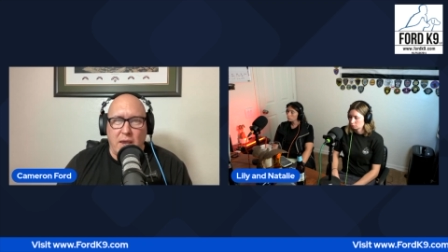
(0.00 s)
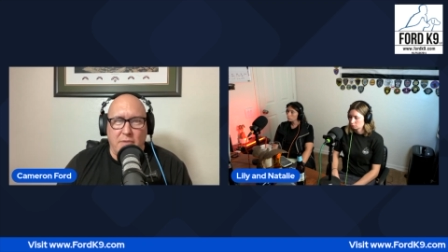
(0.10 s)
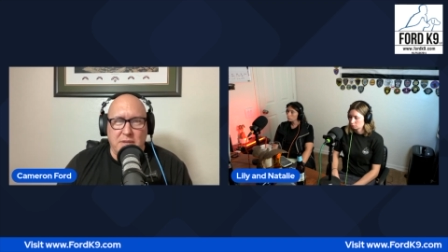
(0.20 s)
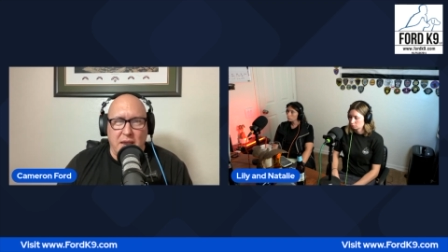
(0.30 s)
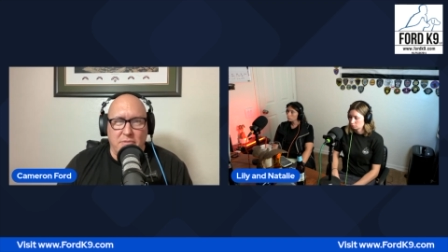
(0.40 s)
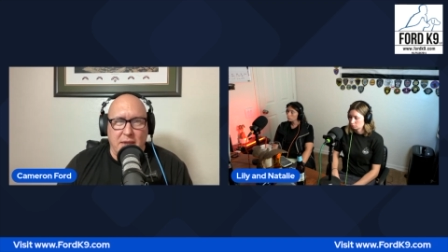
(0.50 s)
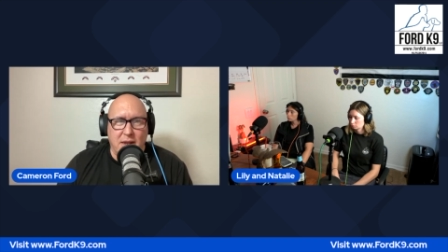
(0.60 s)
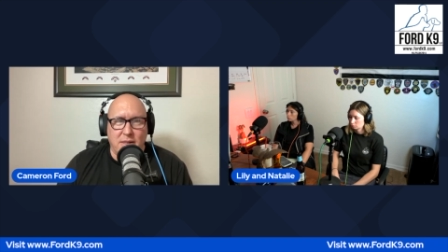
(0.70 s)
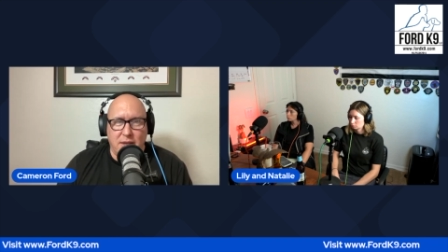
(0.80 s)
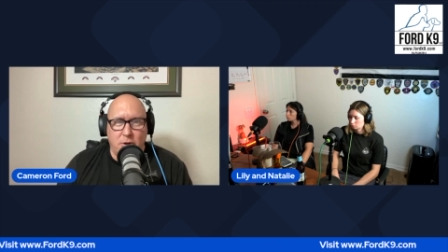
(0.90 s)
I have to have
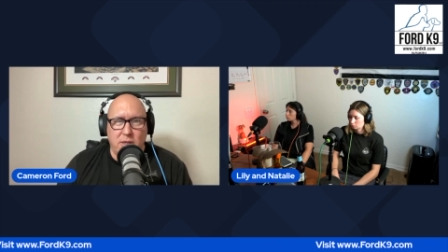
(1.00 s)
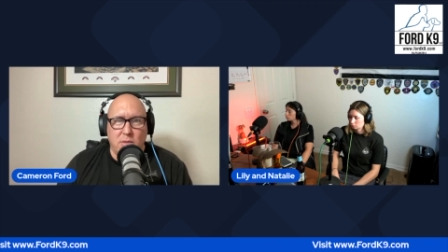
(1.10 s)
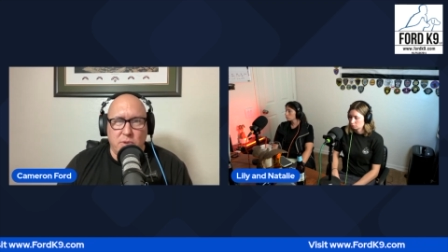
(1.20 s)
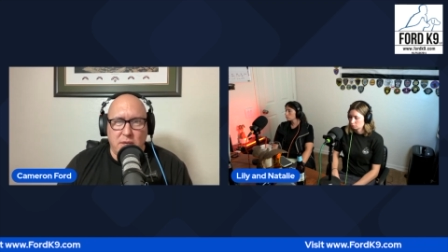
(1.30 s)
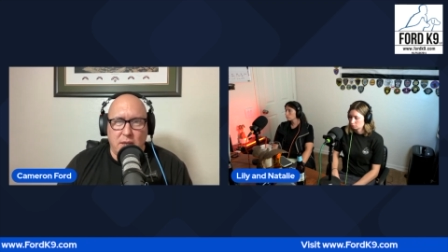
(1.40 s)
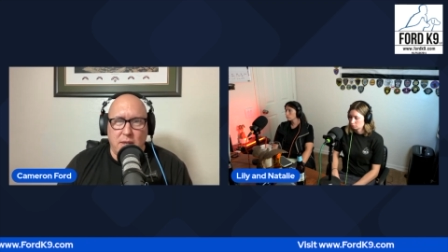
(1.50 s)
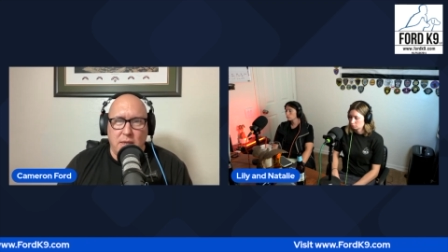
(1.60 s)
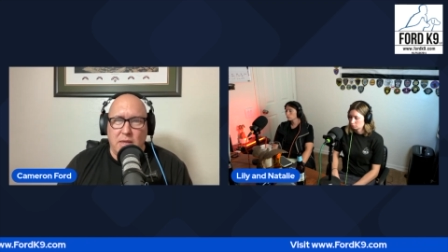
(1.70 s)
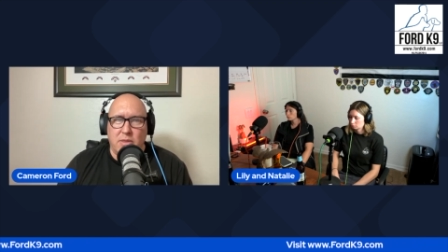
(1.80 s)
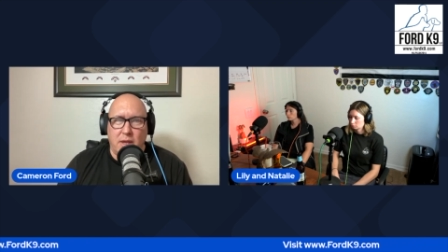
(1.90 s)
that clarity in the
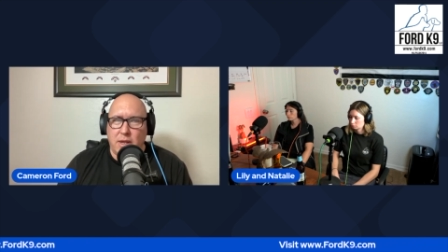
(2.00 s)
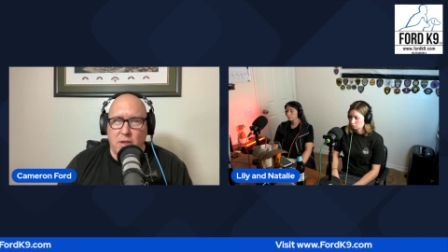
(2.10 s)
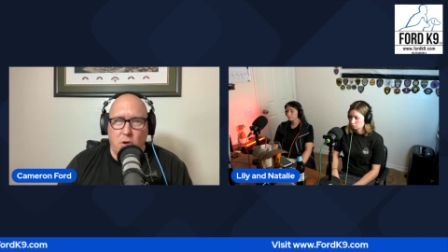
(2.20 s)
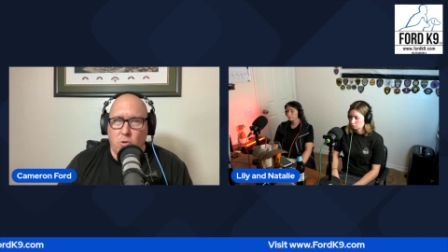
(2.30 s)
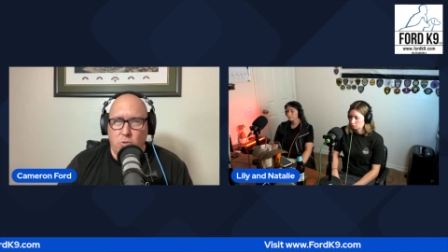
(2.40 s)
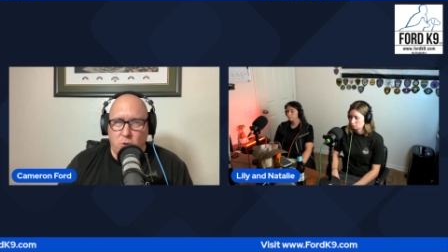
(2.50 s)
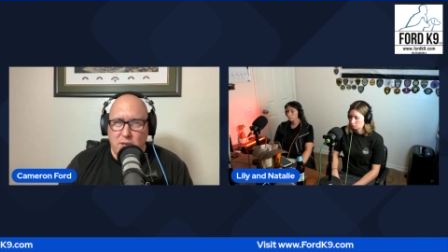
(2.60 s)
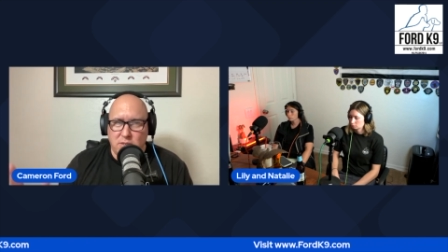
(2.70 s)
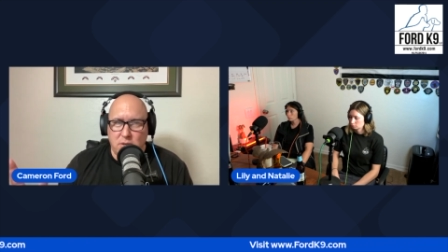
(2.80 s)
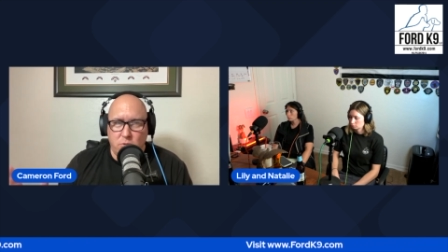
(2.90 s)
beginning, and then I can go
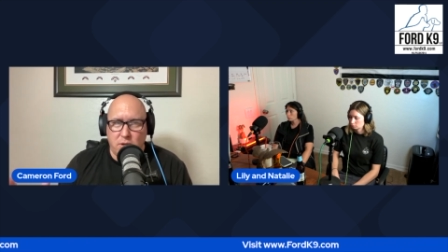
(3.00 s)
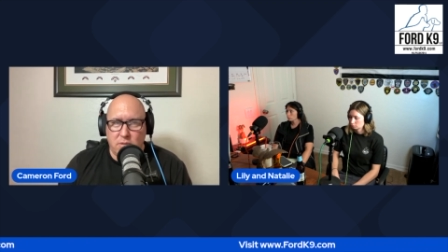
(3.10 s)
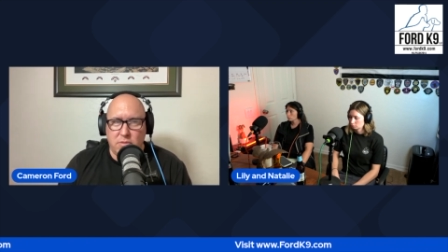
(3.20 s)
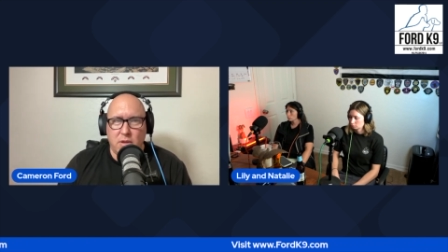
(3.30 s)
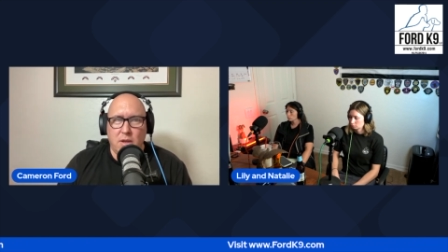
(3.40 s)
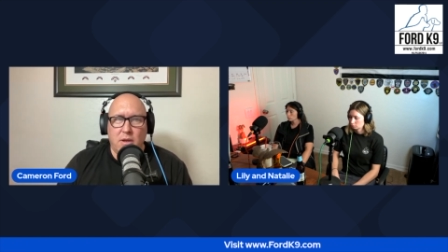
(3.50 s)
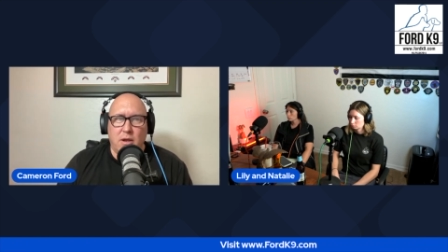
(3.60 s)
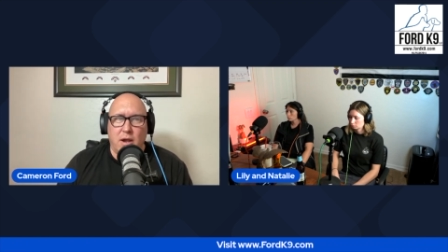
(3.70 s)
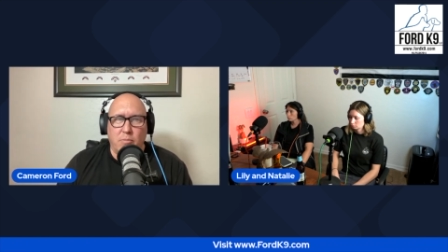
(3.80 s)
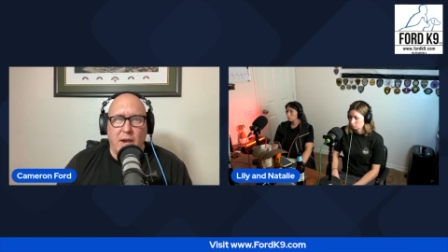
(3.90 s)
crazy with
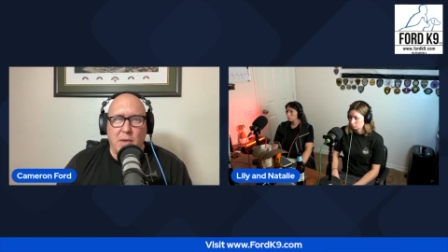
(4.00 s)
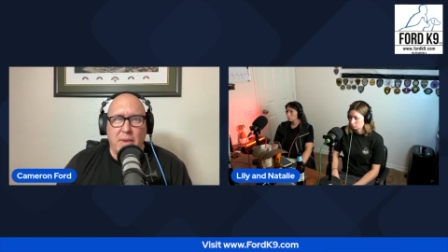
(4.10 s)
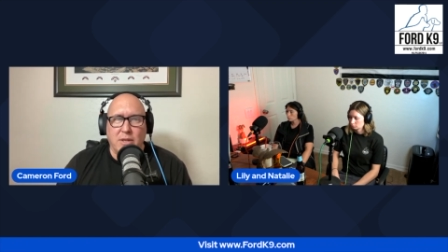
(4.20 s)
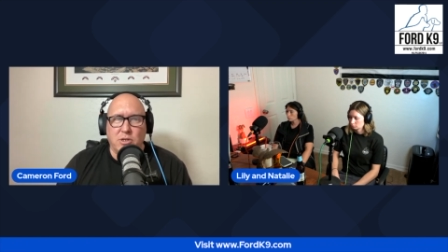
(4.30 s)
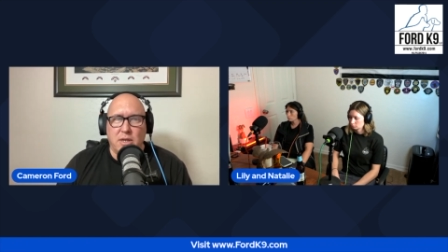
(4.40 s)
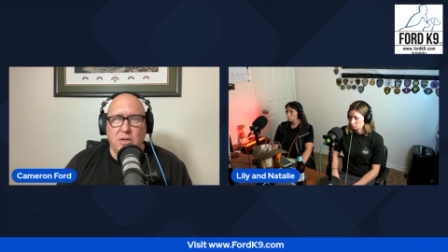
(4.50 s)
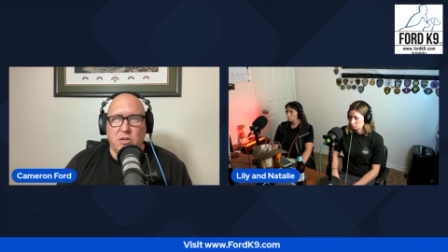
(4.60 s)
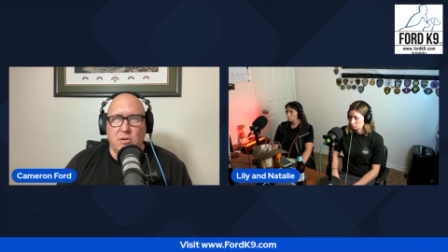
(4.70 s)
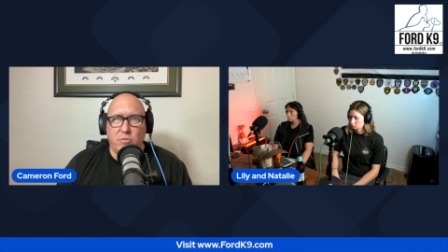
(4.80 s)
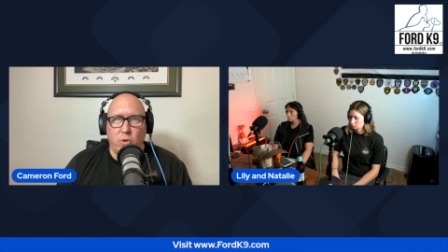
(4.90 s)
my
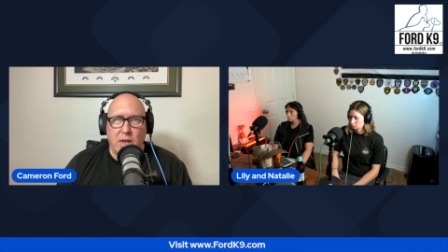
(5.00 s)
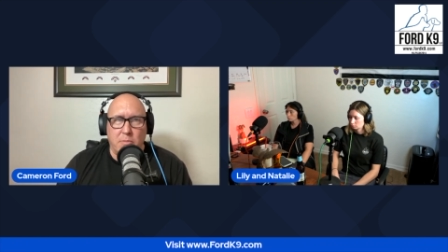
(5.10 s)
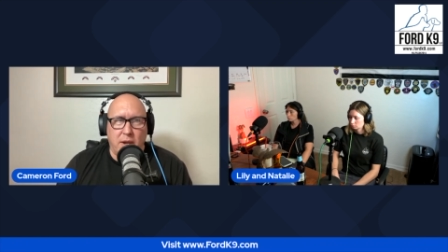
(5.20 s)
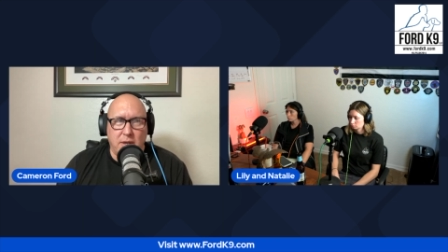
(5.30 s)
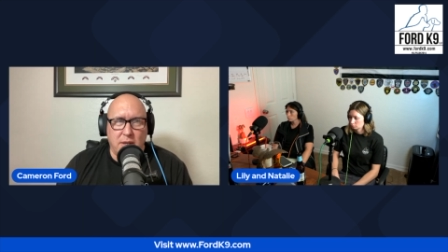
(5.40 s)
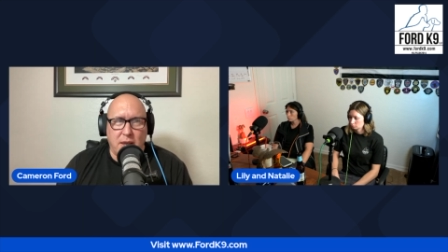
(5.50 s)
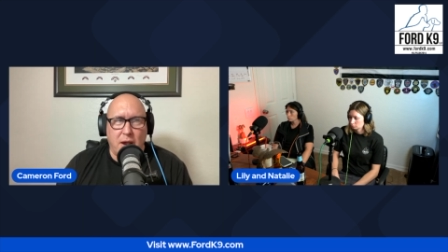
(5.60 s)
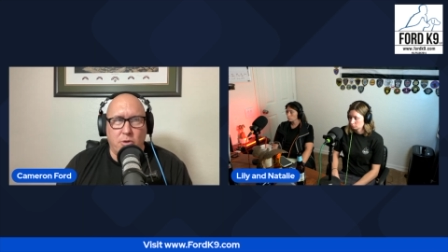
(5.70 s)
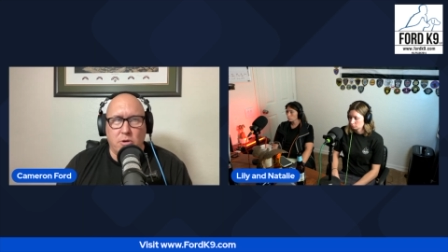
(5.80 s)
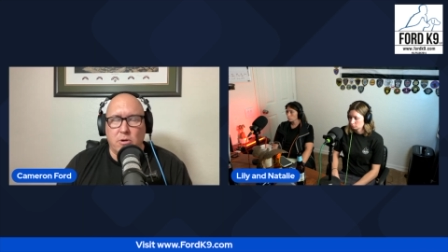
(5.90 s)
imagination of what I might
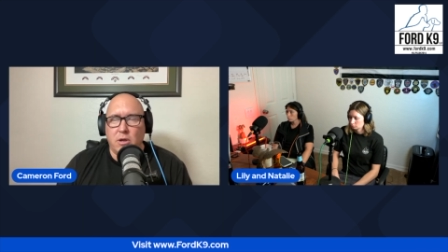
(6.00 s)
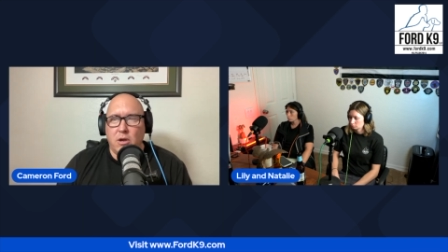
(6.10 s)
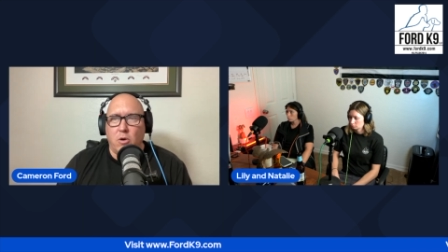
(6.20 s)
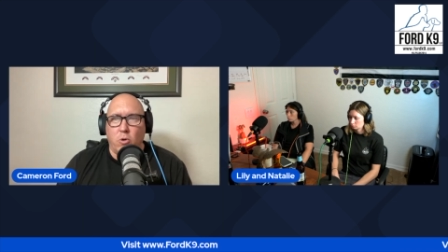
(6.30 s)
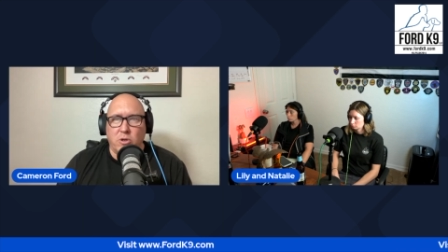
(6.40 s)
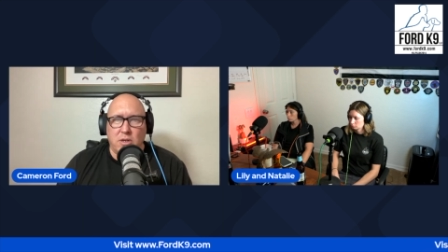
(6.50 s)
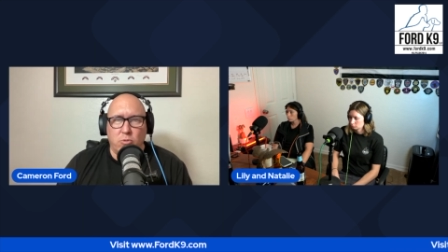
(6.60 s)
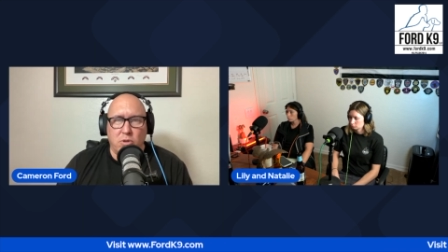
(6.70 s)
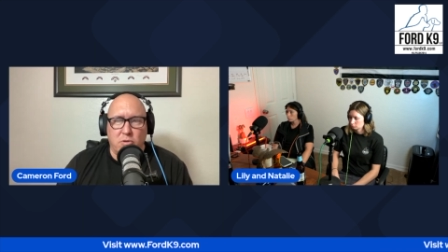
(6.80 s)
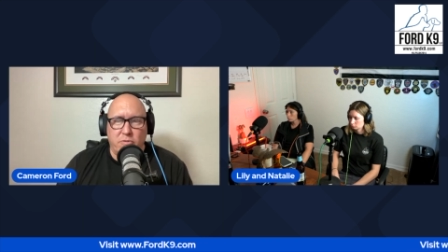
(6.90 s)
encounter or deal
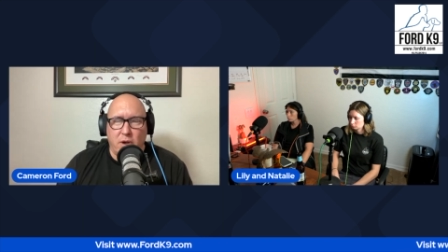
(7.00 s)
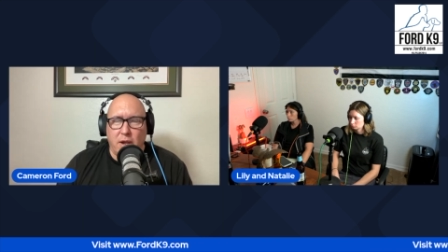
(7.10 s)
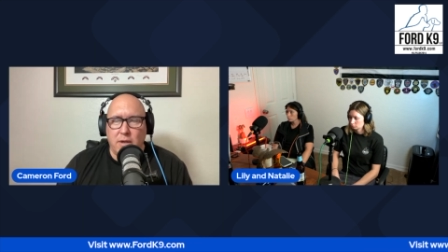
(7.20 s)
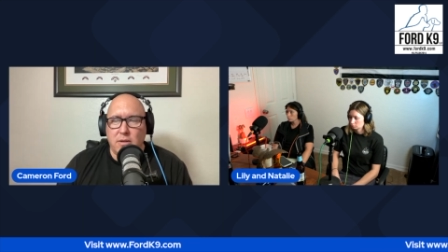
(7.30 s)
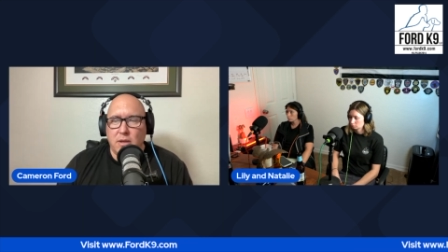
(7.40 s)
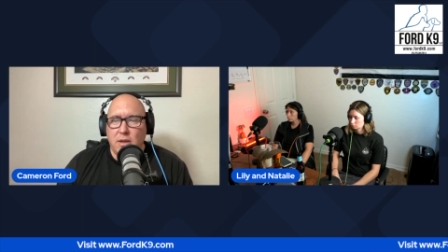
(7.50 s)
with or find.